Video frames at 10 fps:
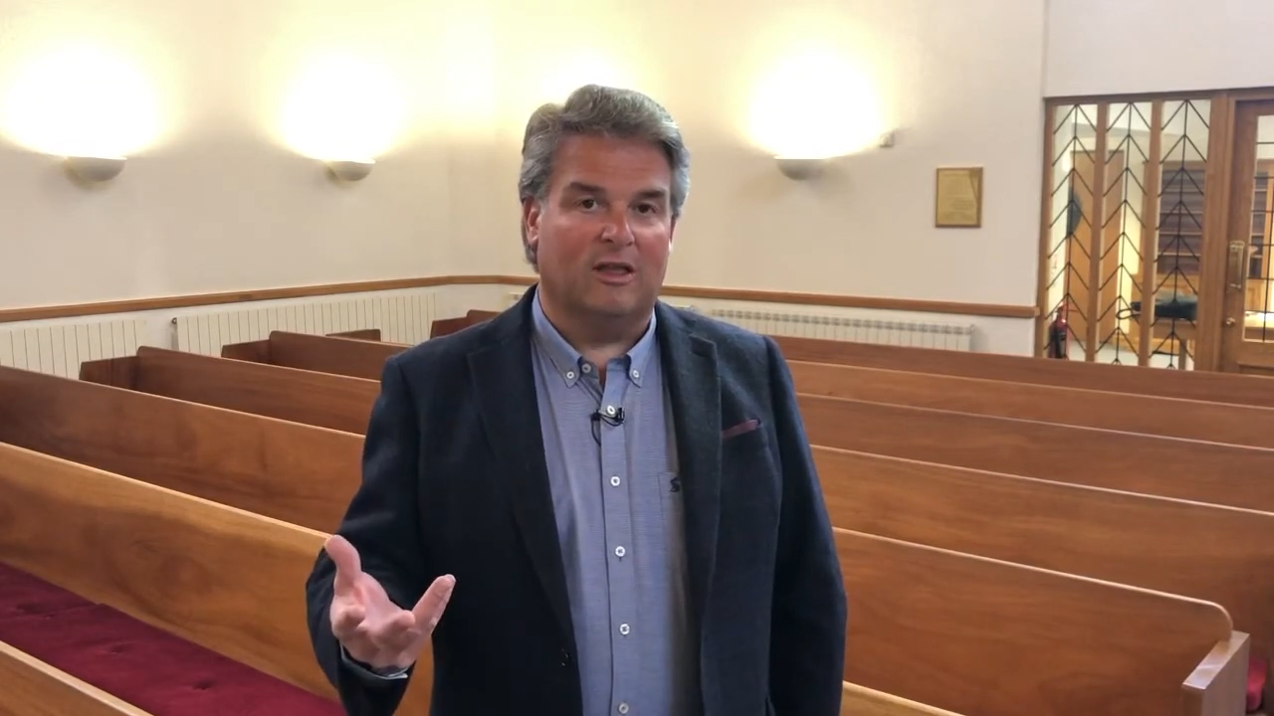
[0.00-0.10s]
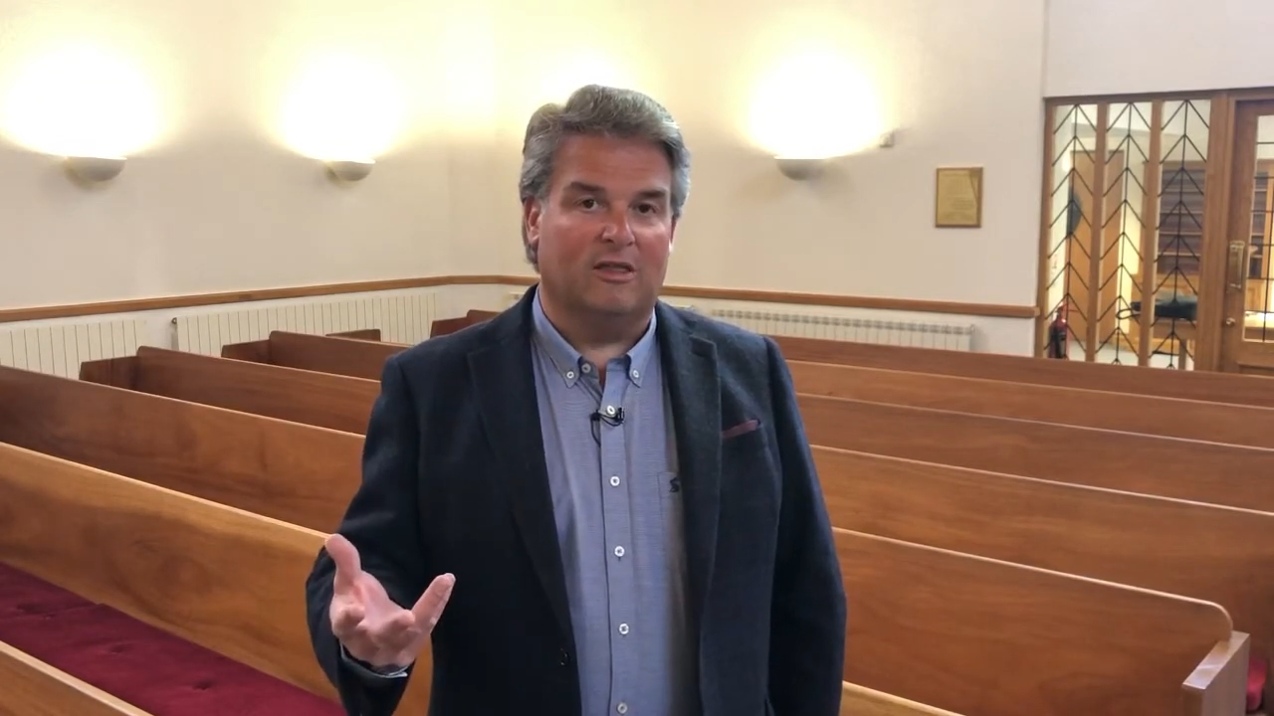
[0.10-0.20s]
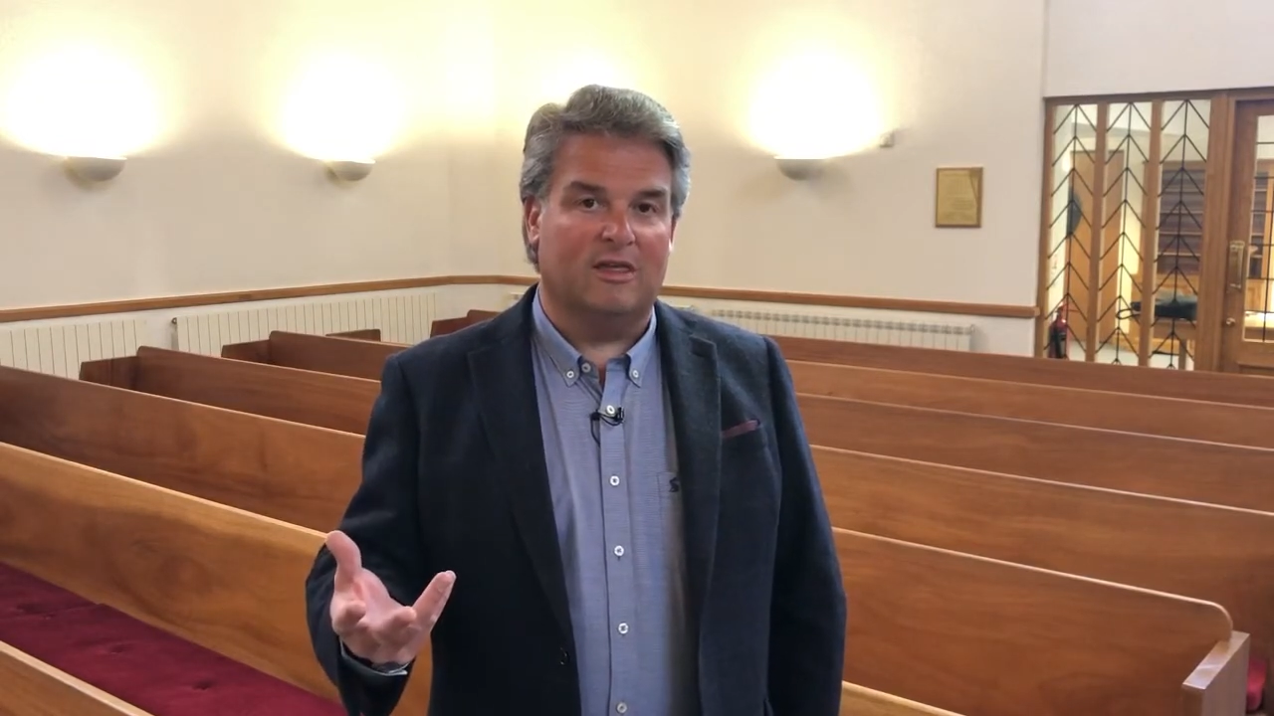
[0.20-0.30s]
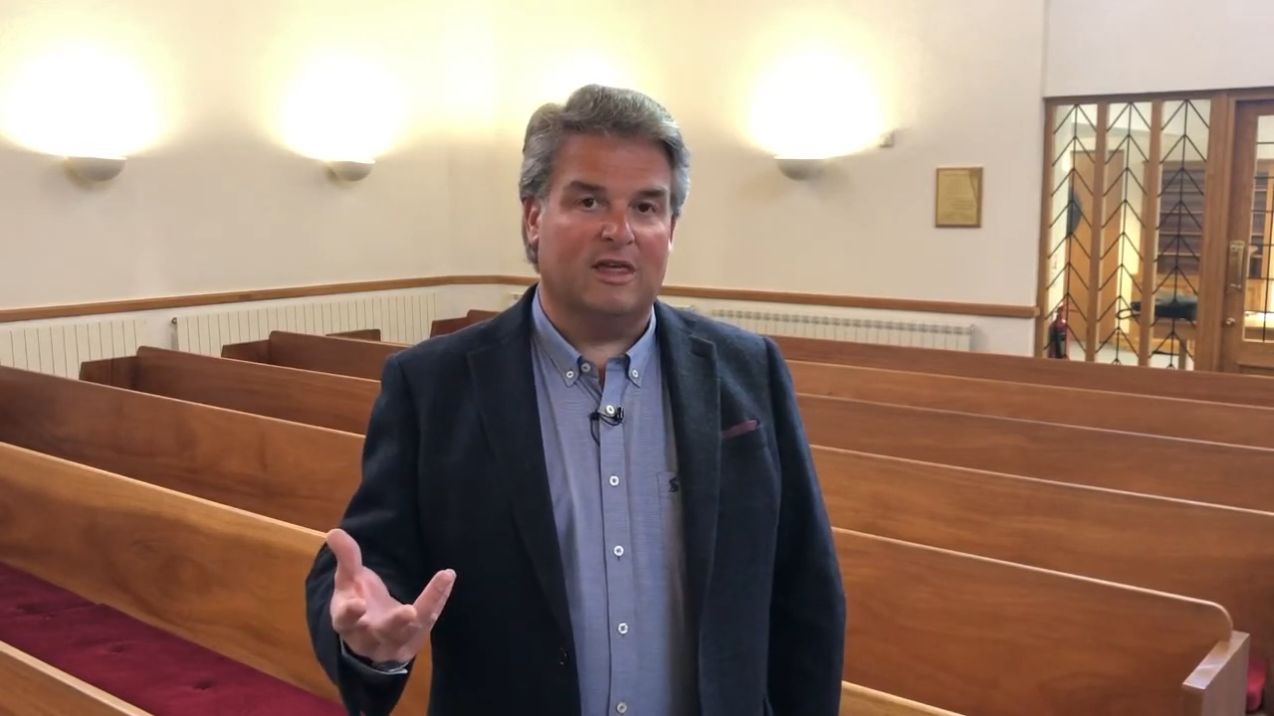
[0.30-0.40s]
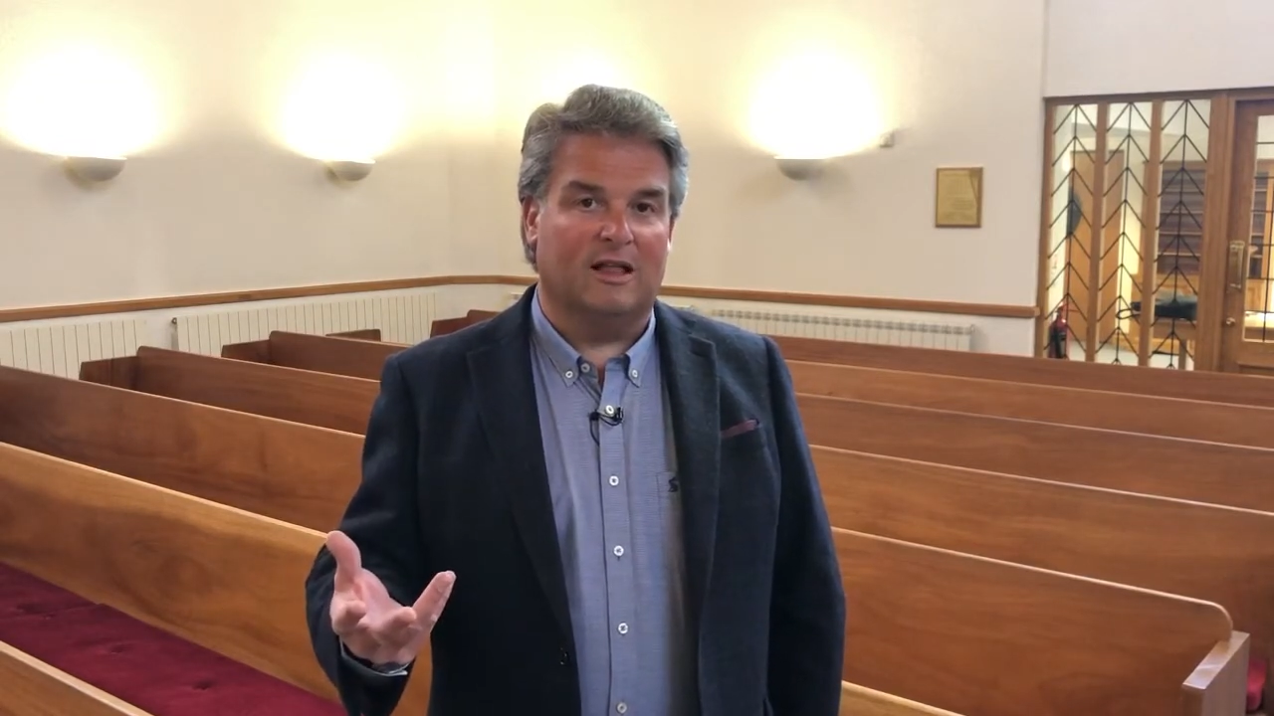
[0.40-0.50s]
to
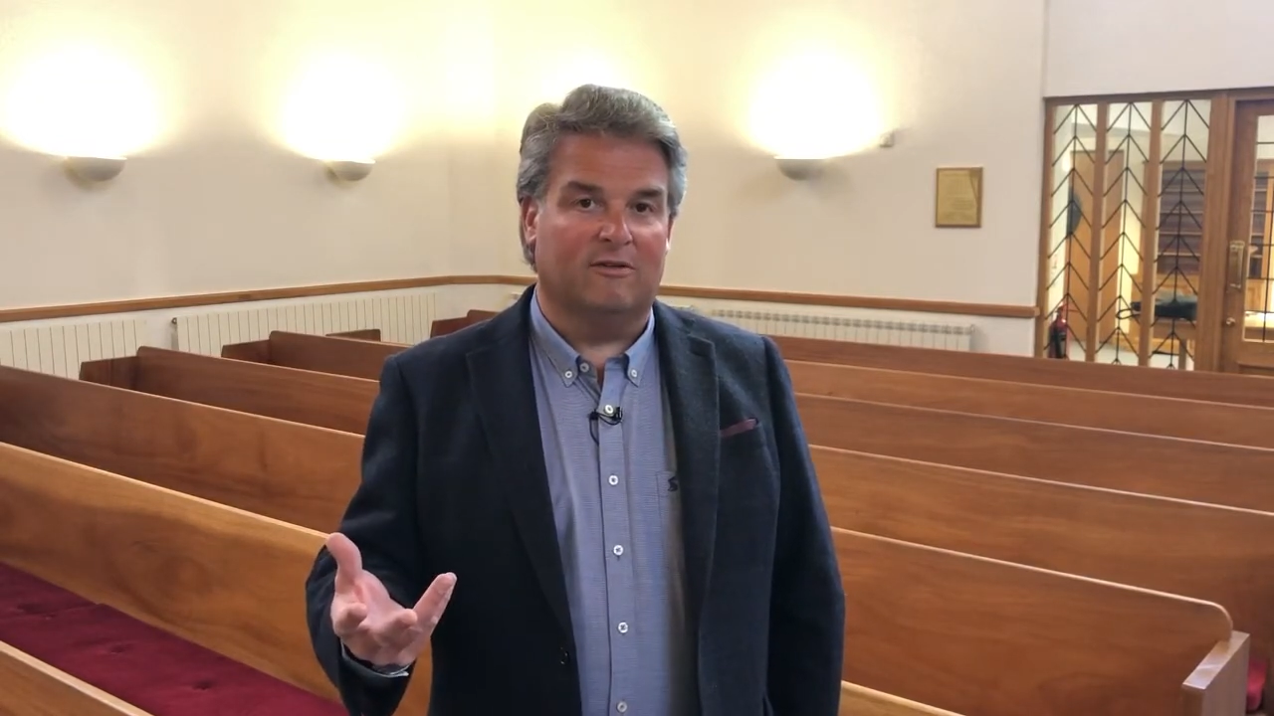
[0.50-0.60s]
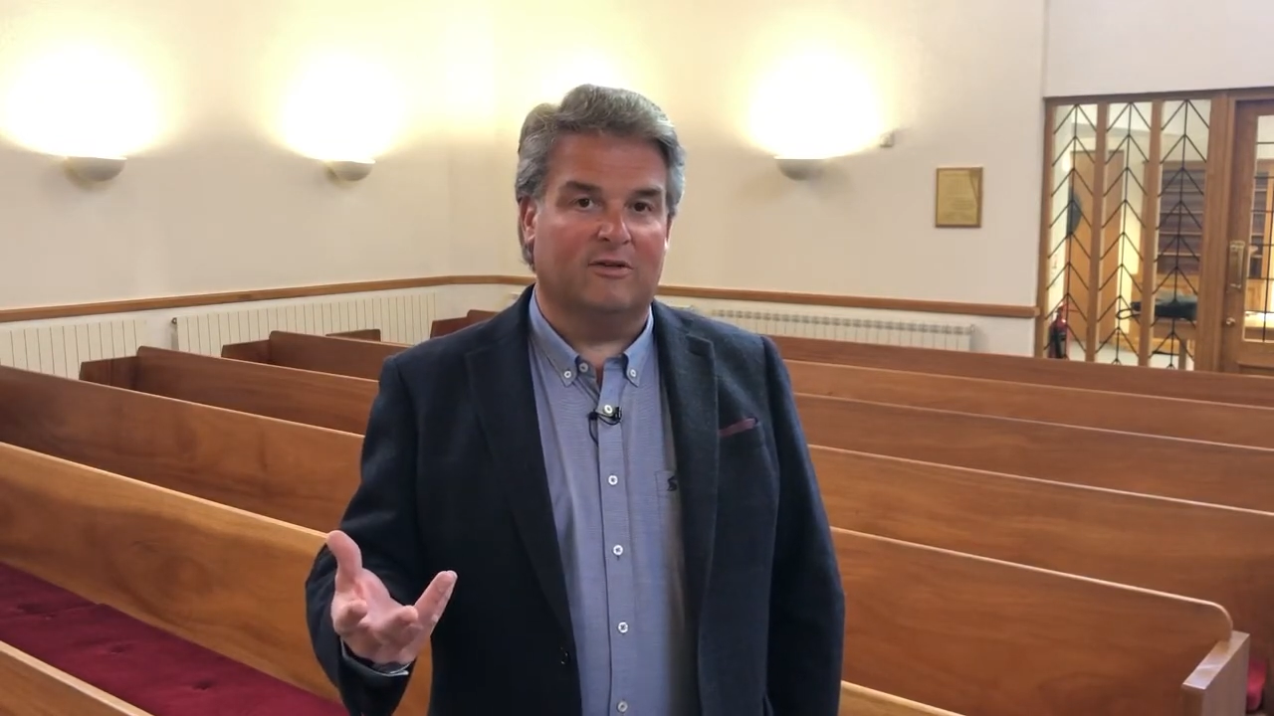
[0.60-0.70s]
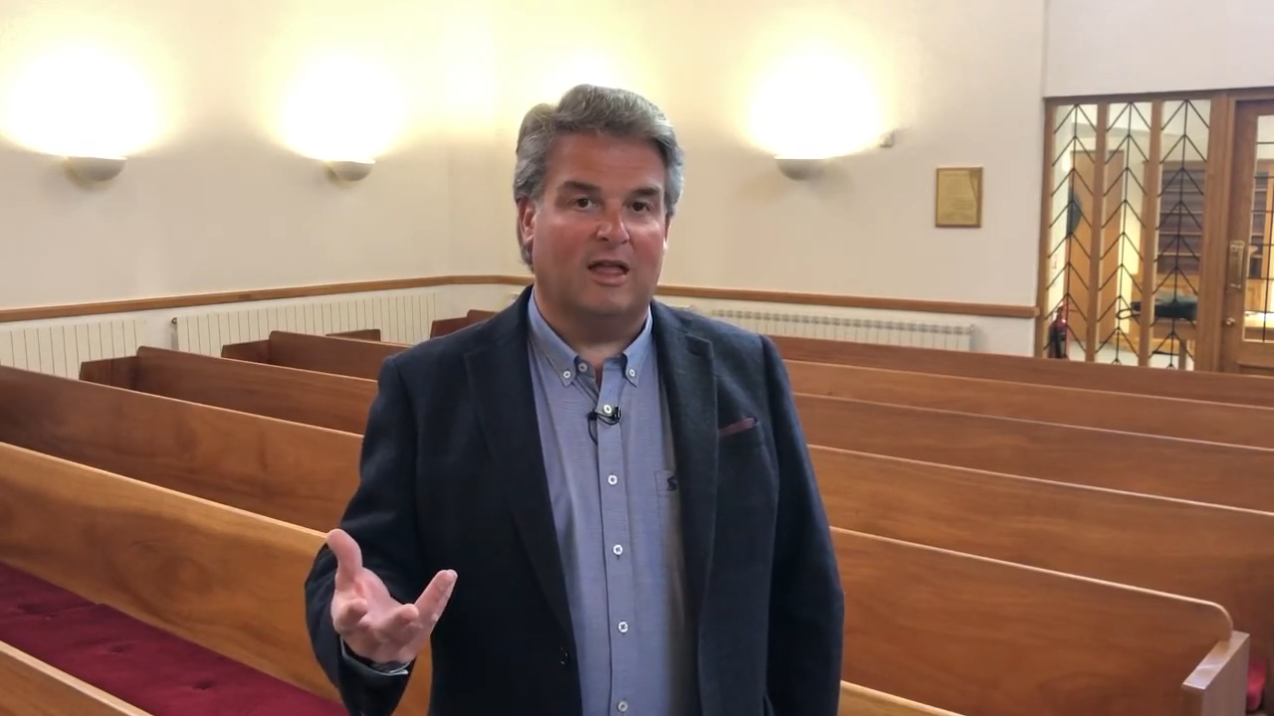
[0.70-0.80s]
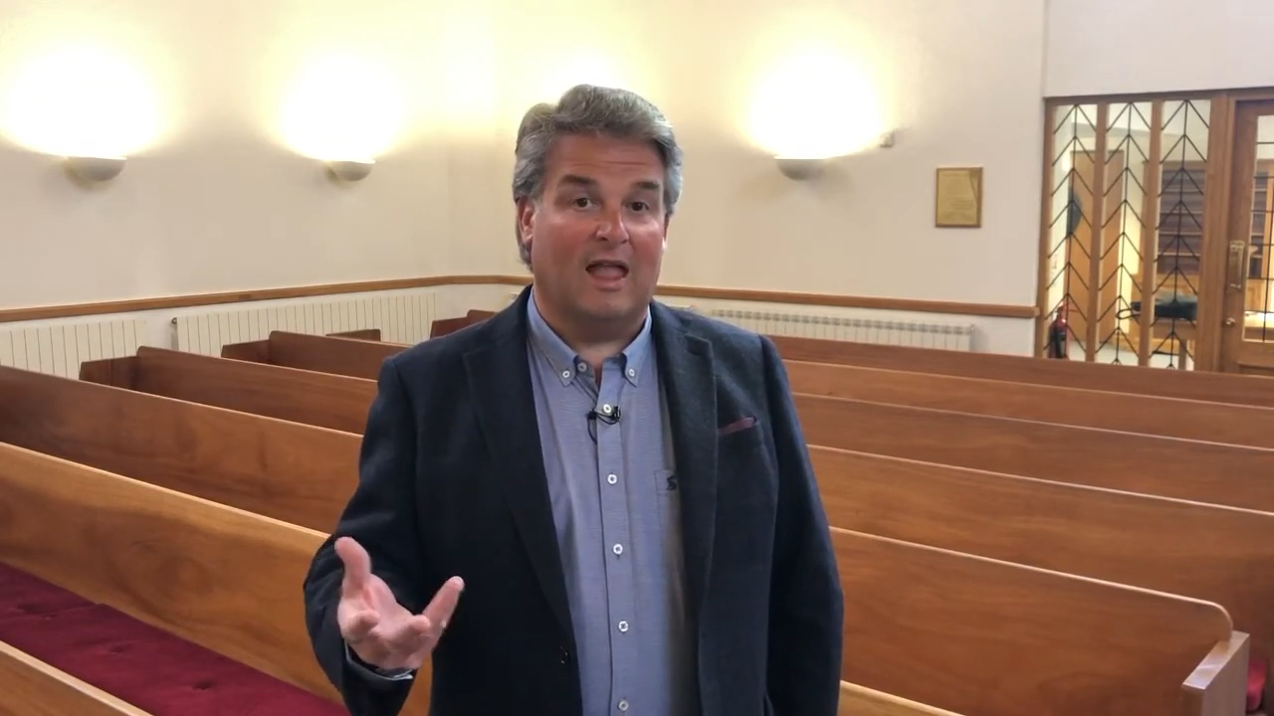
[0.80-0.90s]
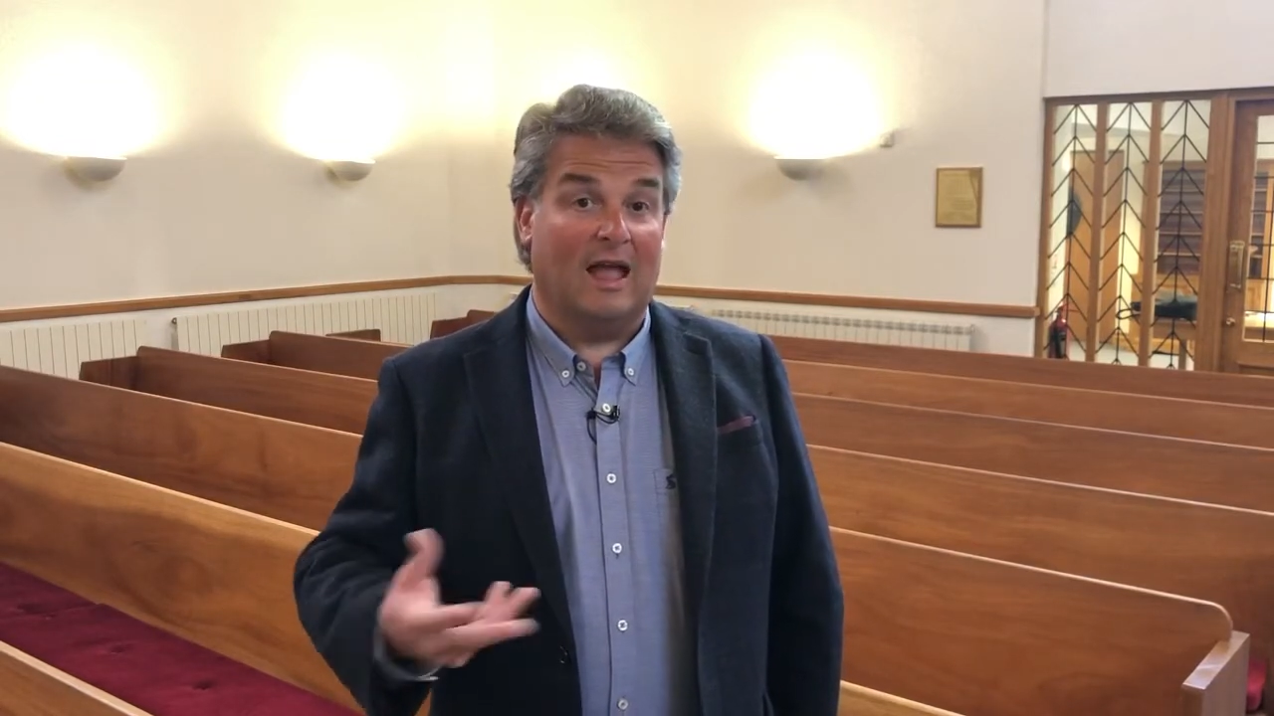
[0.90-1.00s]
the
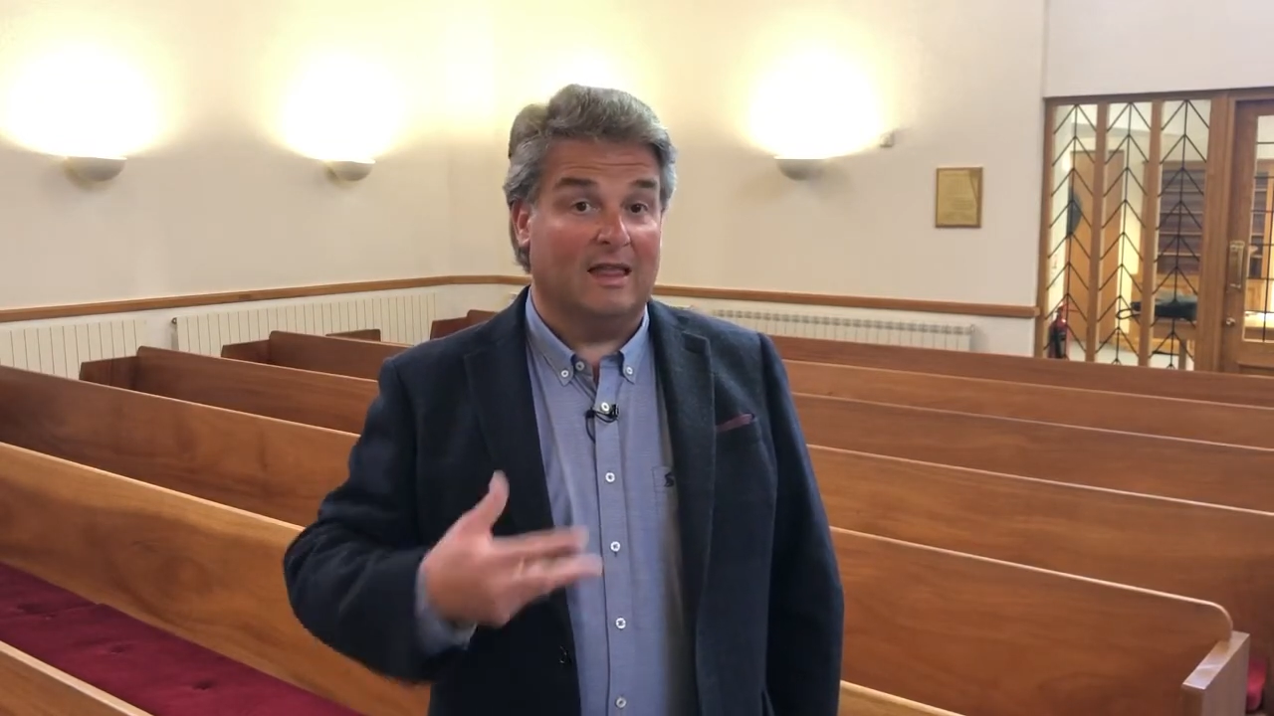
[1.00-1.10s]
children today.